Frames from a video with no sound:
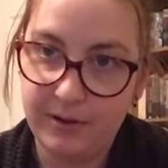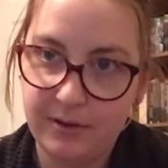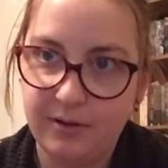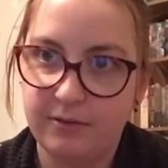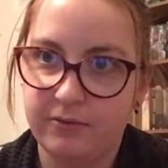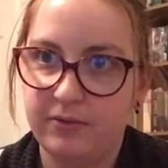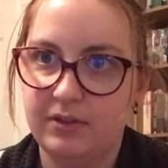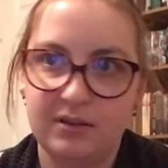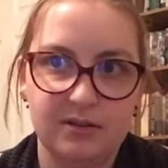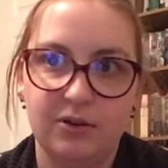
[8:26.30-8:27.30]
of
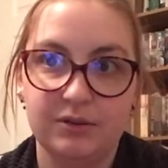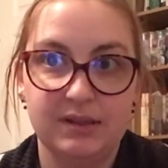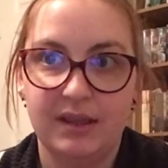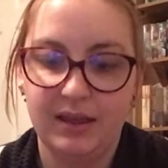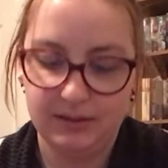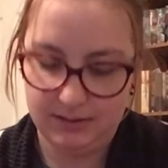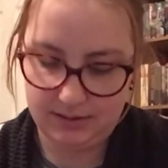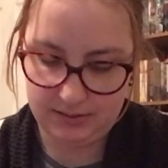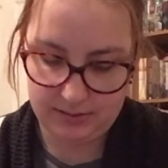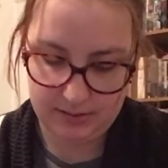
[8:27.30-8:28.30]
odds and ends,
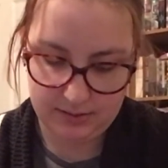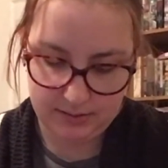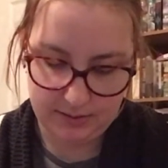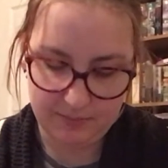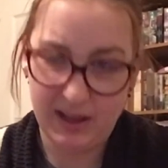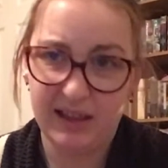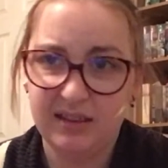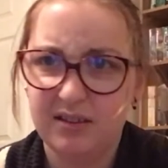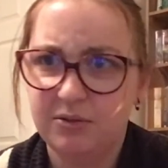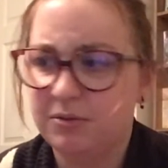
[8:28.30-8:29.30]
and
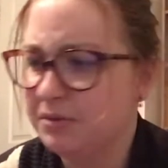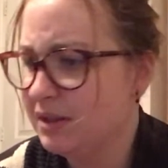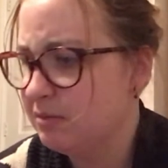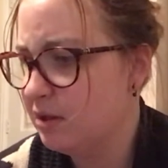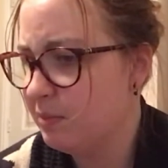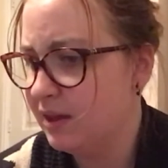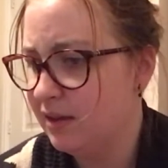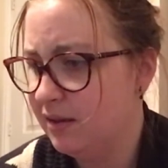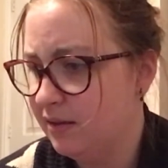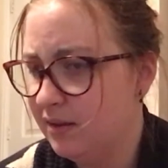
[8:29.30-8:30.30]
it all seems to be
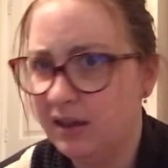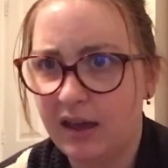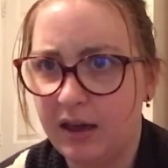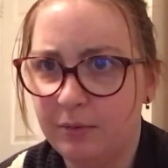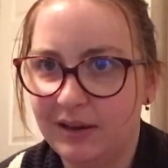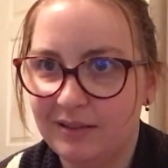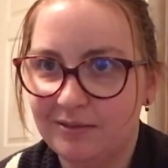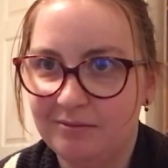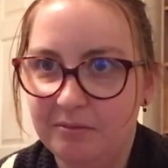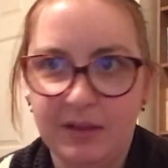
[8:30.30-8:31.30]
DK weight.
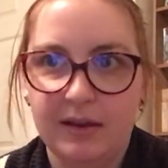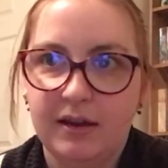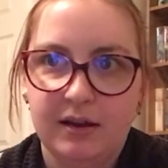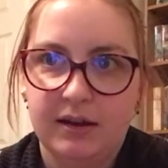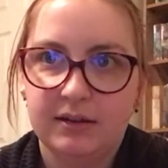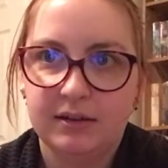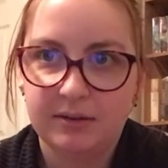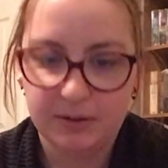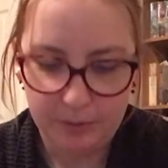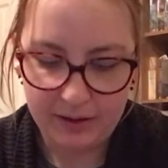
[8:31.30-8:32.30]
I don't
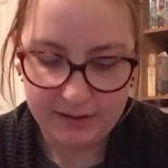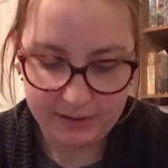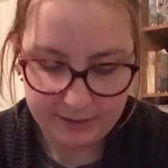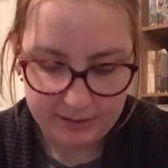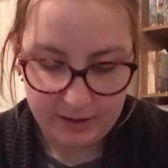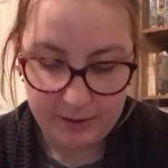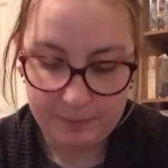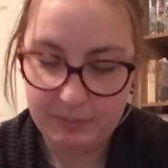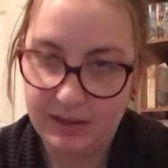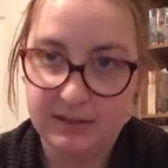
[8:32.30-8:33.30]
know why,
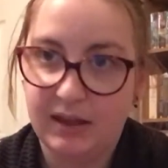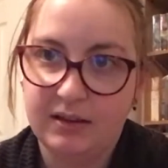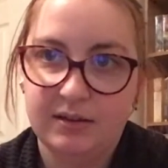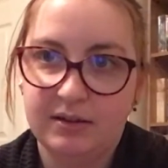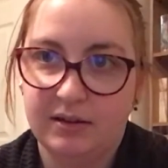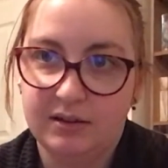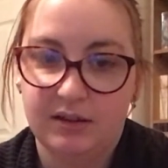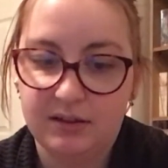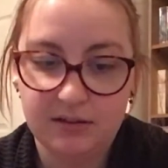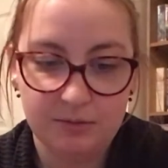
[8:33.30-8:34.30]
but I
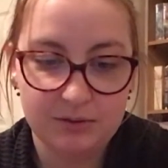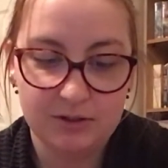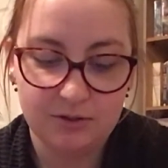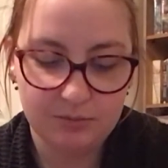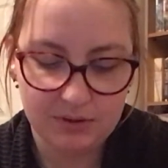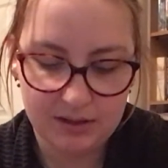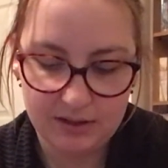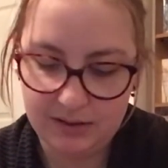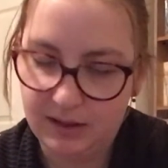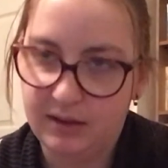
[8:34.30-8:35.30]
didn't know what to do with it,
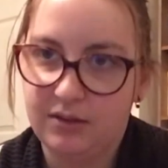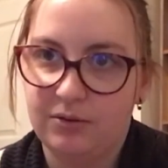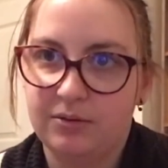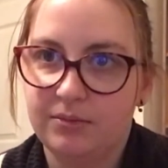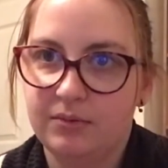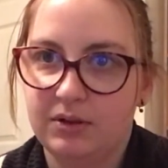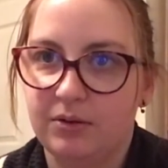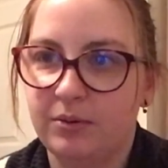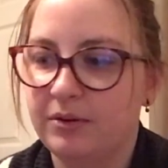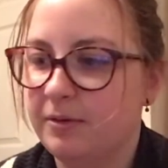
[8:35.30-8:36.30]
and then I thought, you
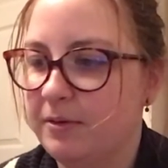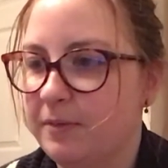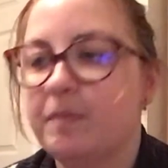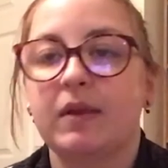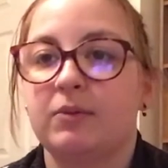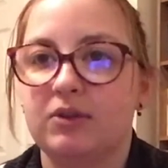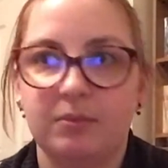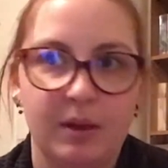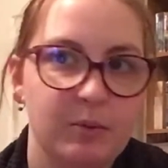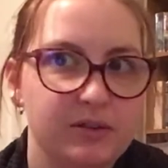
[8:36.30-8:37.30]
know what, I'm just gonna
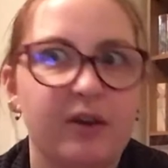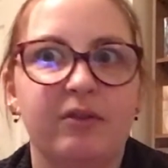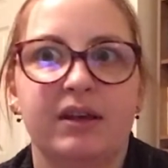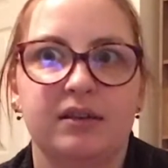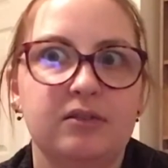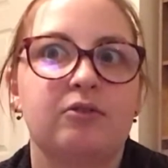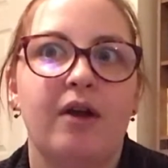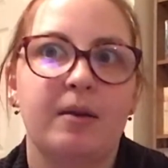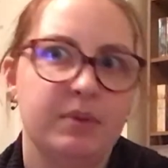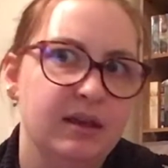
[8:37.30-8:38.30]
make myself like a
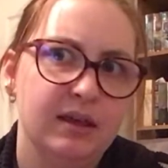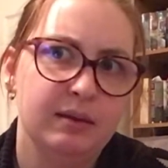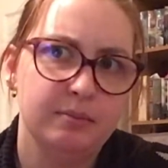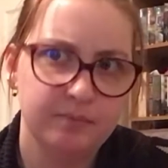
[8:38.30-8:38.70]
scrappy